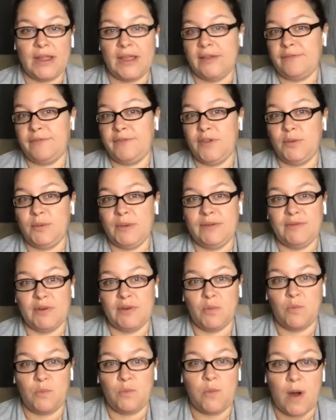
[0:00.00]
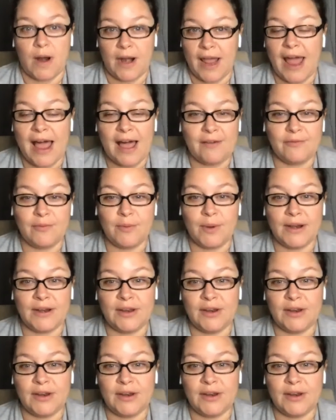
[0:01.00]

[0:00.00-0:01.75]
If you even want to have one,